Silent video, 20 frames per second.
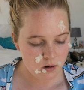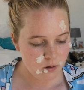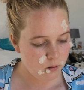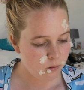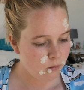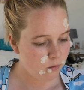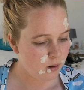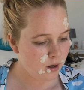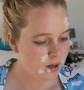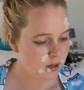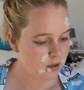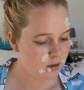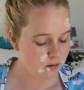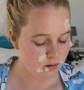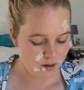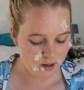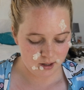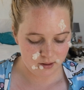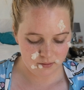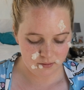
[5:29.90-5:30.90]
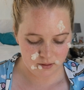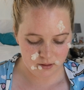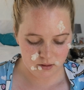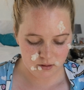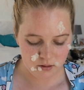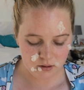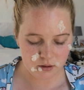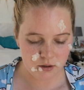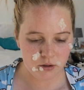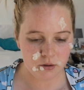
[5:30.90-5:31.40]
way too light for you
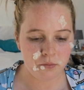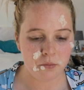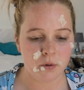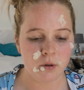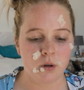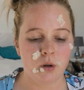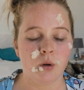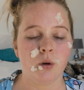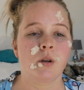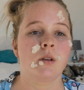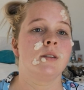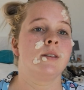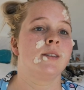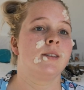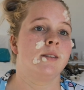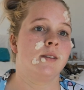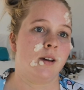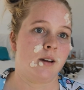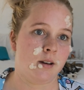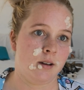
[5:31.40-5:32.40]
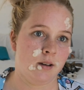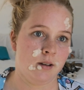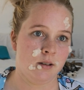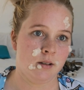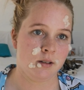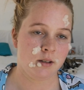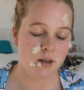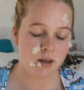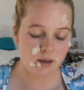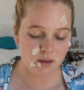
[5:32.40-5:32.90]
because you want to look sick.
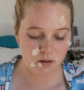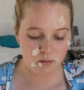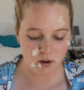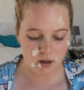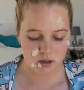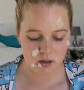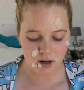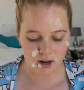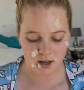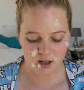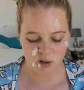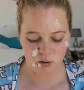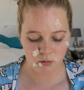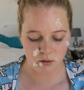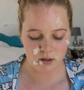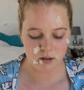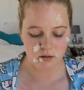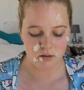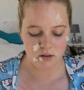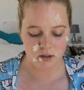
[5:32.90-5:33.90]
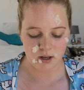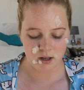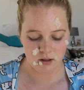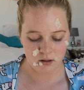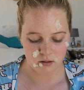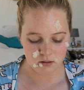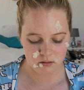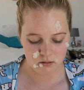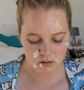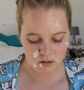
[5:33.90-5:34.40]
Either way too light or way too yellow.